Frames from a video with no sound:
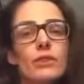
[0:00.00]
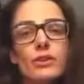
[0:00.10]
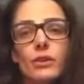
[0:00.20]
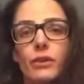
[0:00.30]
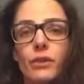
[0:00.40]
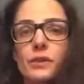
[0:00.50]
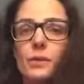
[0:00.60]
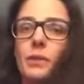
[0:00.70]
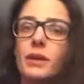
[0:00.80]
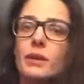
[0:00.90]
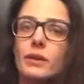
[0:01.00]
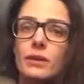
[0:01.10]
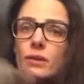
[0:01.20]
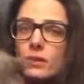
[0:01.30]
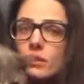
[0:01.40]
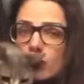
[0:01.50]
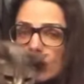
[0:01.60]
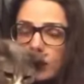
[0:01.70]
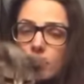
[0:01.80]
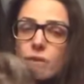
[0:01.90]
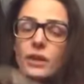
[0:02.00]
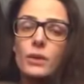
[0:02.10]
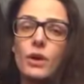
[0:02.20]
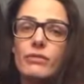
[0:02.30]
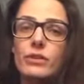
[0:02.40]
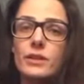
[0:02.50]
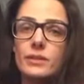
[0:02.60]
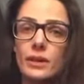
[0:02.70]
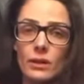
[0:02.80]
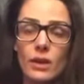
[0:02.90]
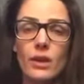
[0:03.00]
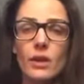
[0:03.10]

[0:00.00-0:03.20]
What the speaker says: Virgil agrees with me. So thank you all for listening.